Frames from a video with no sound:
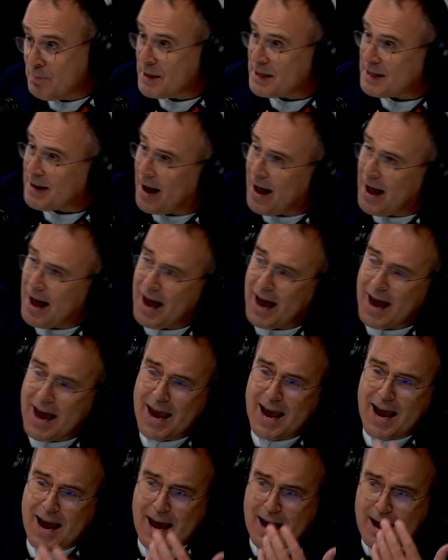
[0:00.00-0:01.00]
but
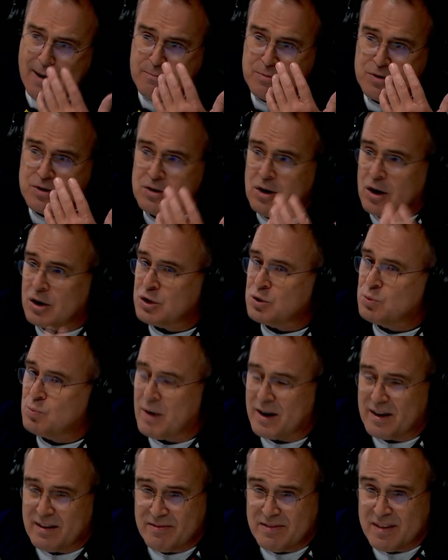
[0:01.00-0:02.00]
I am not
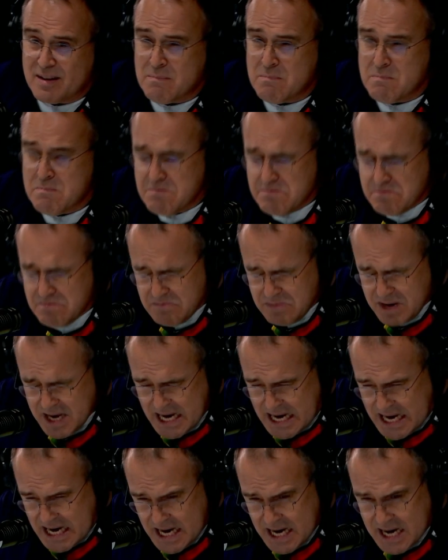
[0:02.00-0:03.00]
one of the
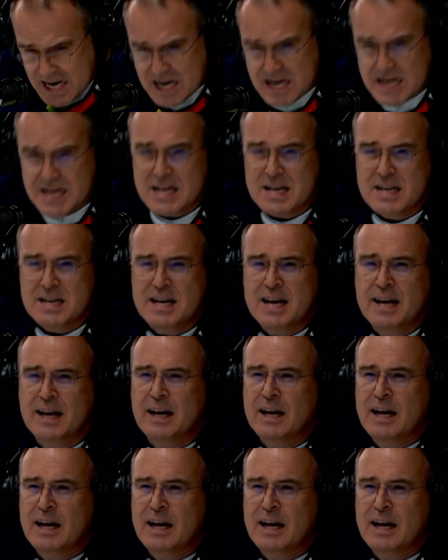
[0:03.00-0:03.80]
mean,